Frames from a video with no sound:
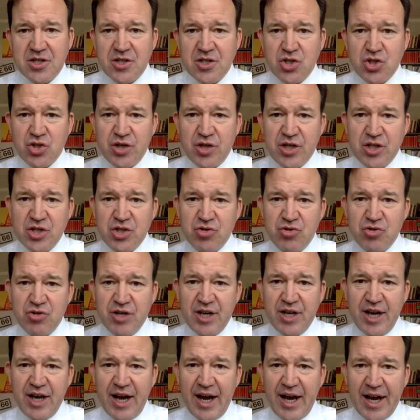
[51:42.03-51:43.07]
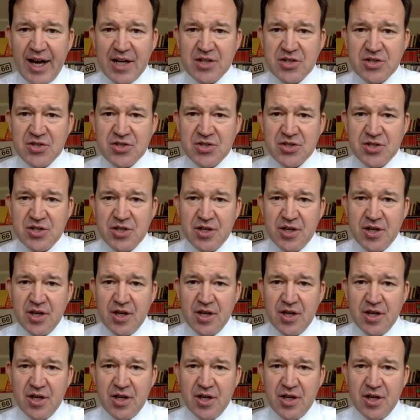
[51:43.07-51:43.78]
the Treasury has